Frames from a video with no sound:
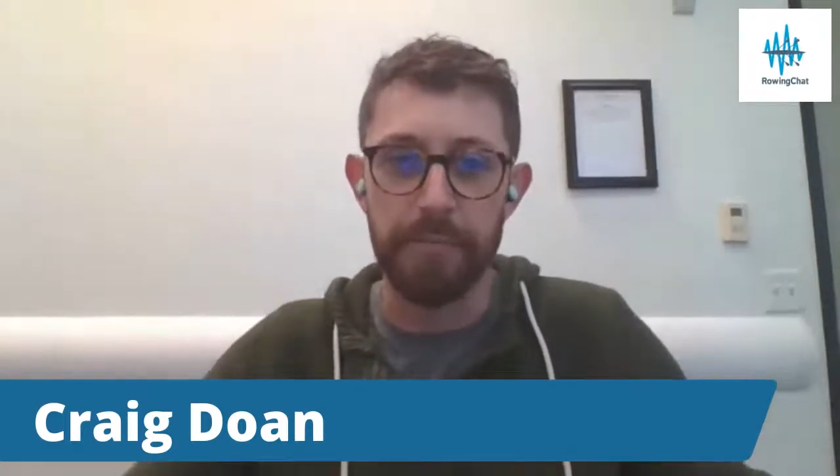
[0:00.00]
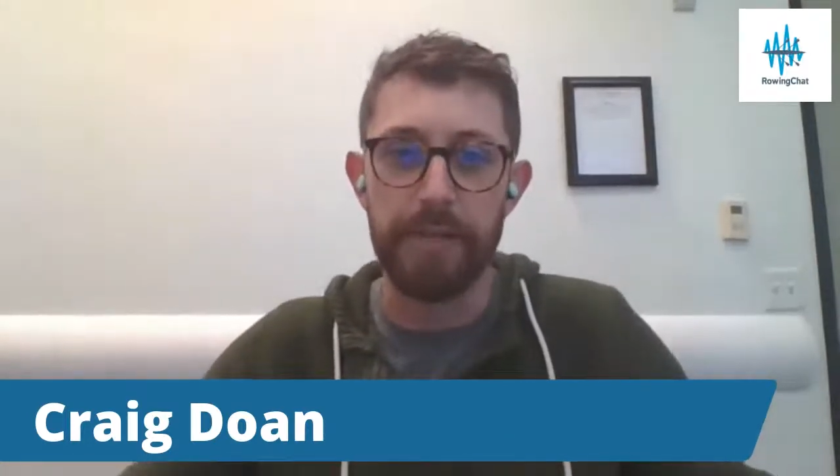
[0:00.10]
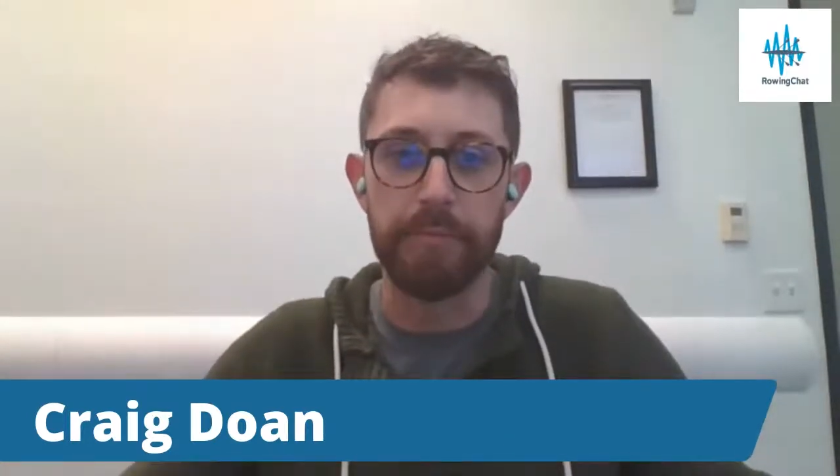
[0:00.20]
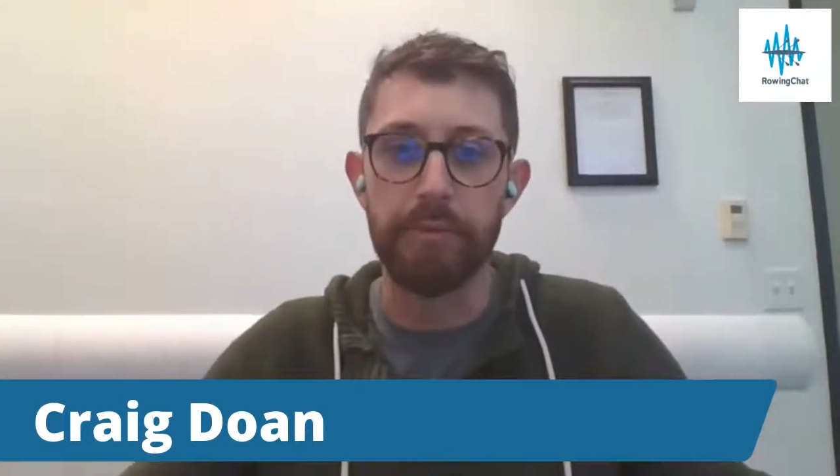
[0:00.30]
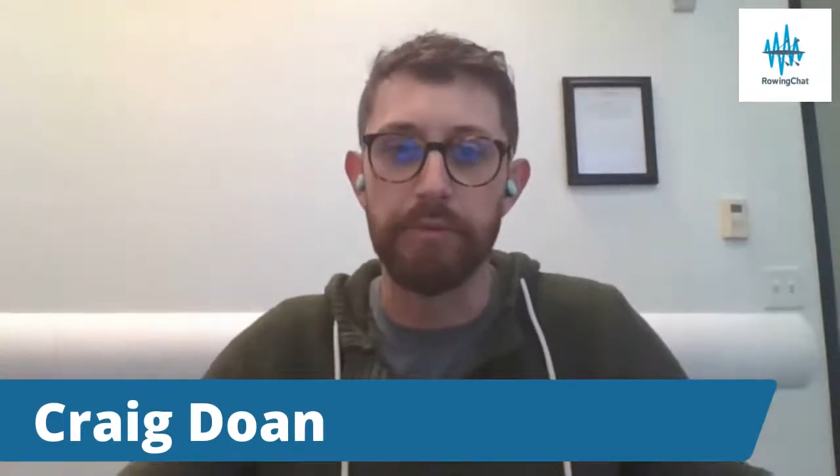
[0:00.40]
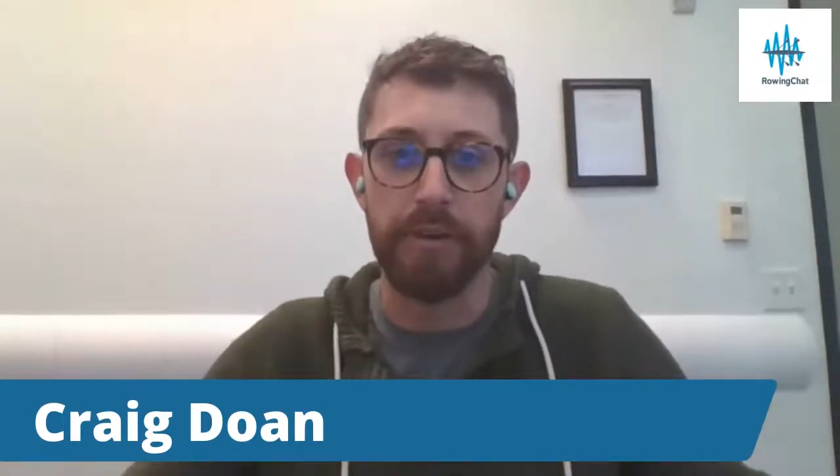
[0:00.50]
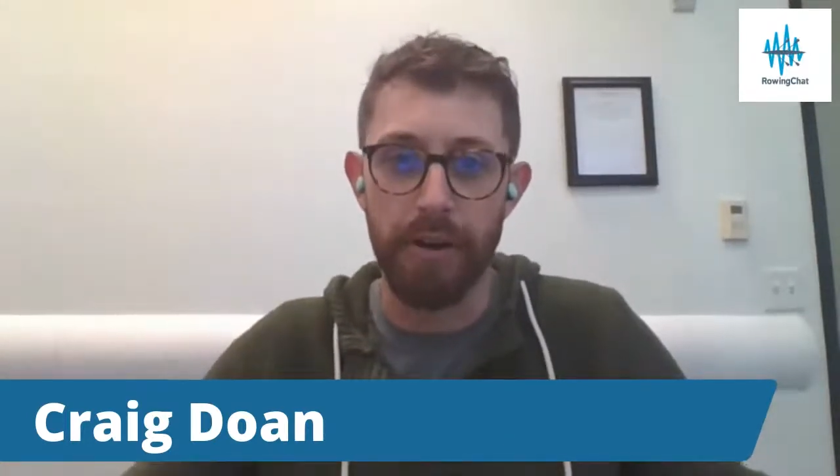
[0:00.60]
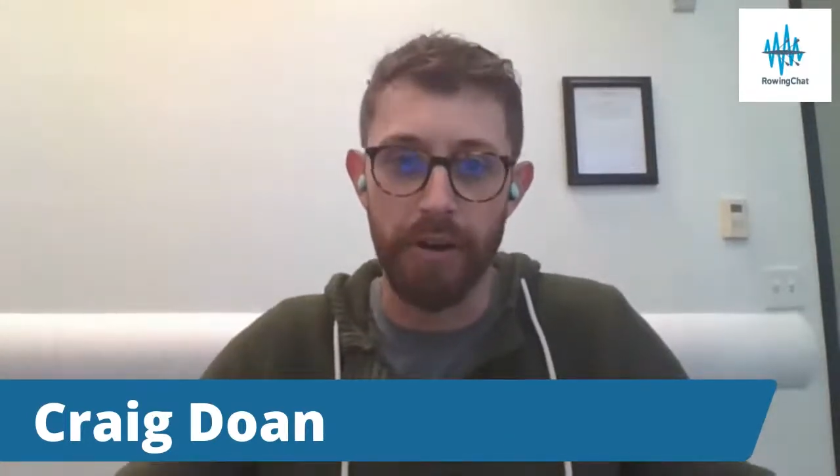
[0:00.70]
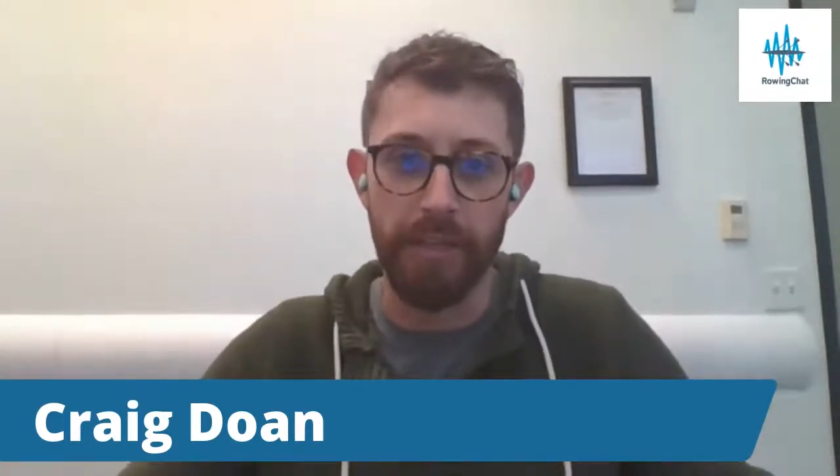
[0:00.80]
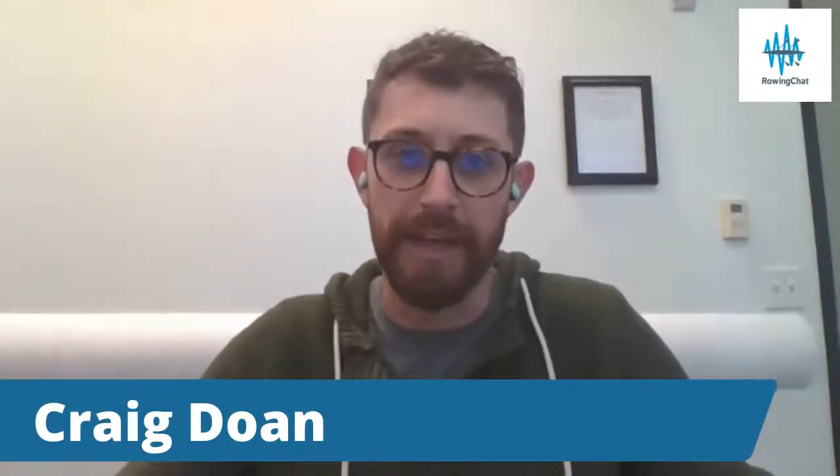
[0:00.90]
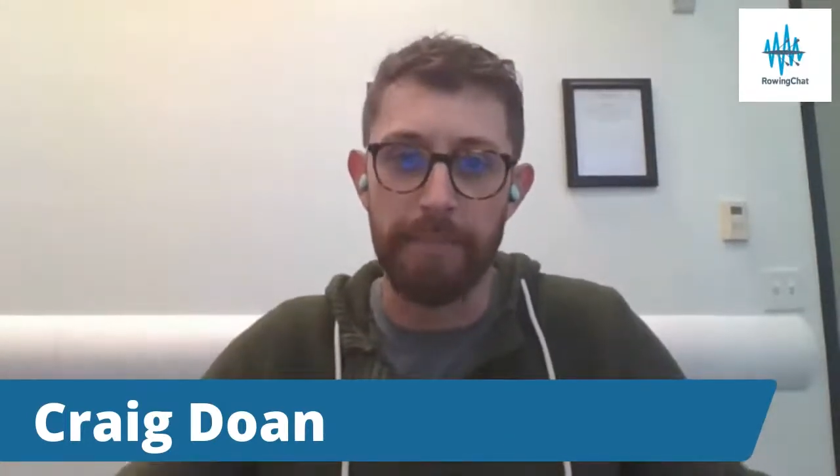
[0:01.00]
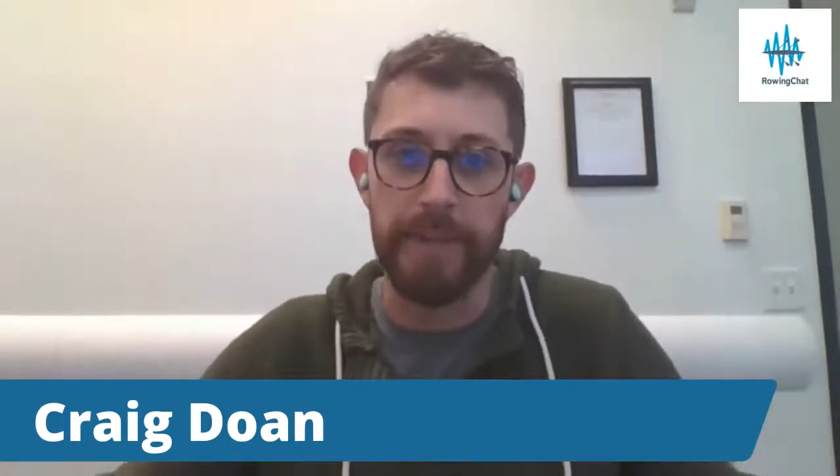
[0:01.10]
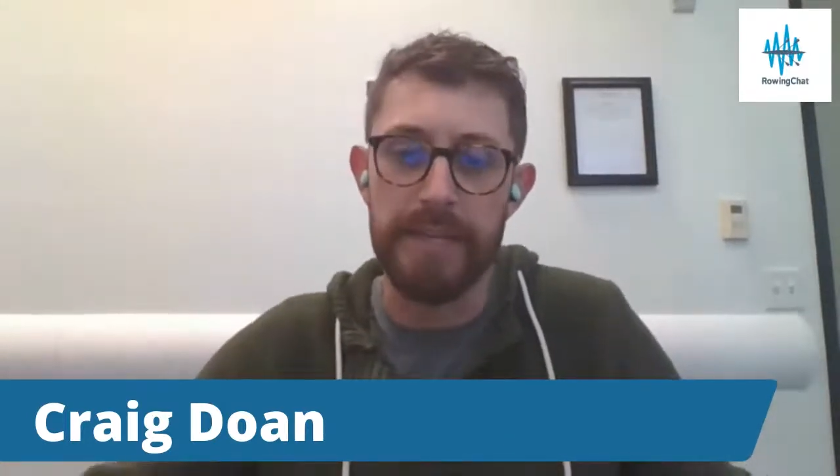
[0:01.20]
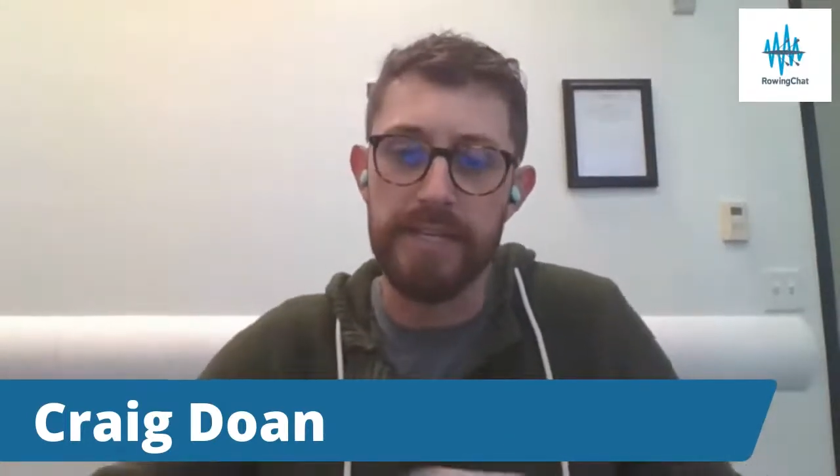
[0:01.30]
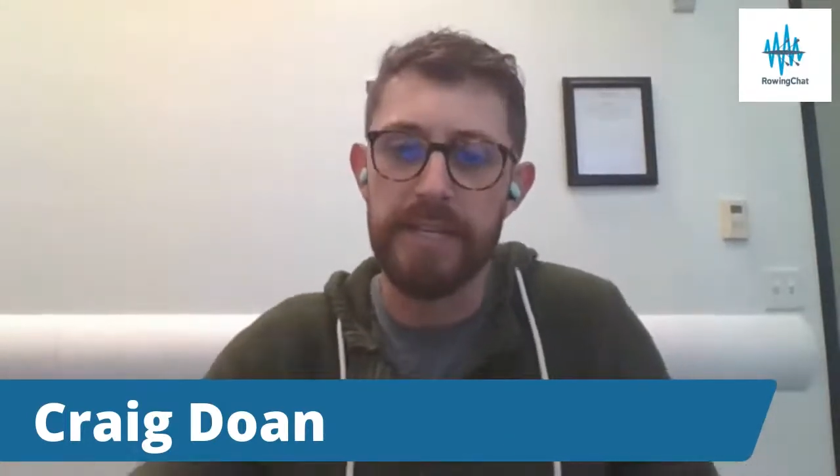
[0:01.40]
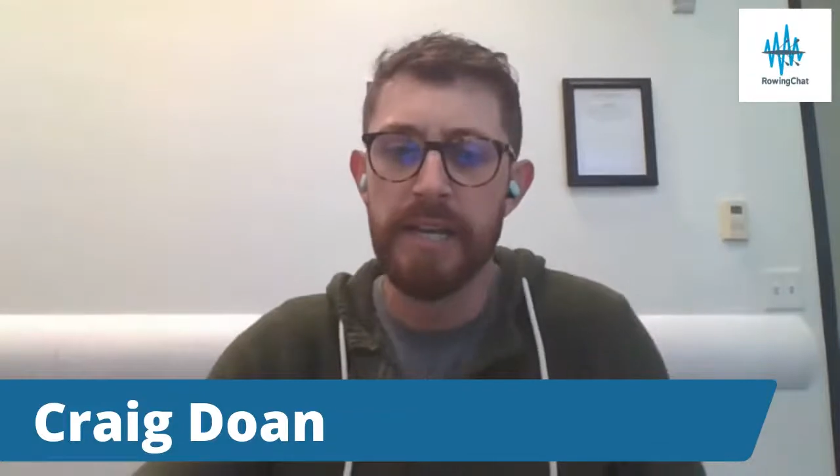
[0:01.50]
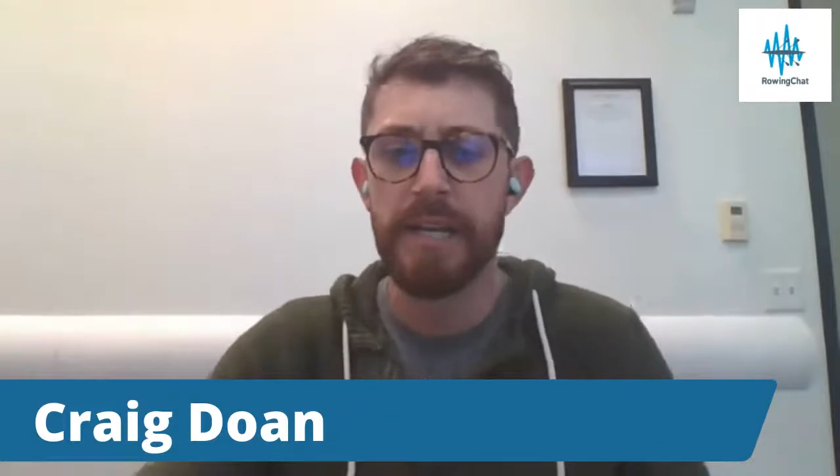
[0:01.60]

people on that piece.